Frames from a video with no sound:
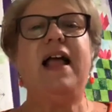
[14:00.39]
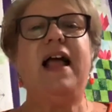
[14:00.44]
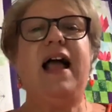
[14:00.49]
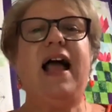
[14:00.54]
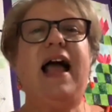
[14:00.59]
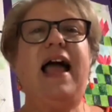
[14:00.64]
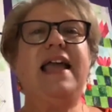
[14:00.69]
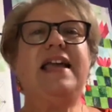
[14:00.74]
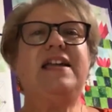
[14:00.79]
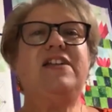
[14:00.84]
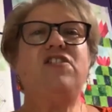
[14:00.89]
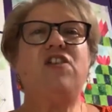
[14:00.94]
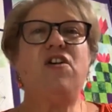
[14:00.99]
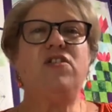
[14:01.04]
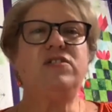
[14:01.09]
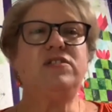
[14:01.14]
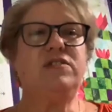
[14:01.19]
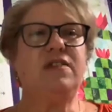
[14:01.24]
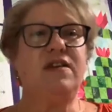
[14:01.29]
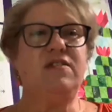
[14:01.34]
I can
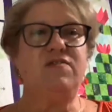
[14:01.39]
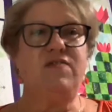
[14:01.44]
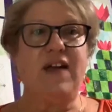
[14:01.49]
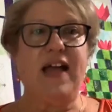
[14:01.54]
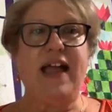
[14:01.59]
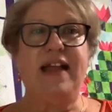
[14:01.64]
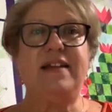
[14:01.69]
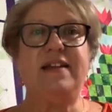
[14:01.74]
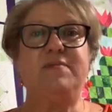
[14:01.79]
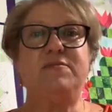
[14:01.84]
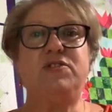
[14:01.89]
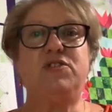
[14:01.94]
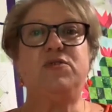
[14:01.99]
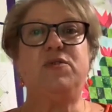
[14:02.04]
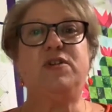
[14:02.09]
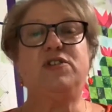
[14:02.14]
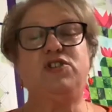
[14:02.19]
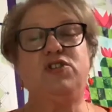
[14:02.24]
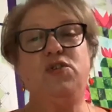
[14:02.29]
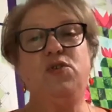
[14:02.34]
also invite them to a
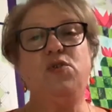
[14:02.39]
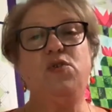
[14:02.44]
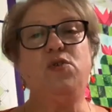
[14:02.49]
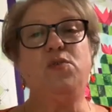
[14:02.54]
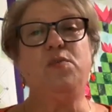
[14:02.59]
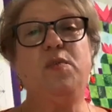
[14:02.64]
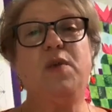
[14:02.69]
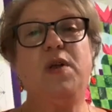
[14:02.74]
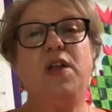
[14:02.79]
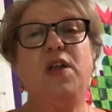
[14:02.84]
Zoom.